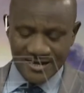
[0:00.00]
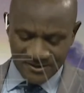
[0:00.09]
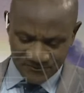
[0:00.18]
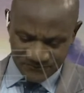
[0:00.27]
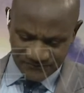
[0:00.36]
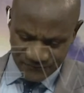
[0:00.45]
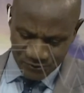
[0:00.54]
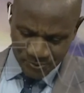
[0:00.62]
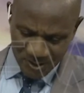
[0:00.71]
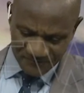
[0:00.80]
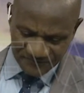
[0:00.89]
uh,
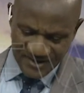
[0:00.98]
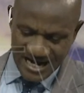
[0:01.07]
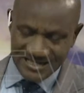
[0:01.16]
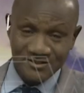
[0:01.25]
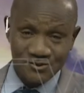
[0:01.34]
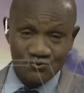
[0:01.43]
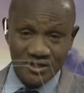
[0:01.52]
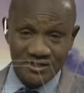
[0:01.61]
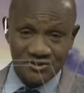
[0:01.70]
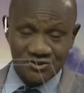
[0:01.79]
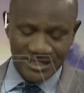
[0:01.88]
football
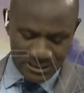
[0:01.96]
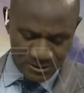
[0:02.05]
fans were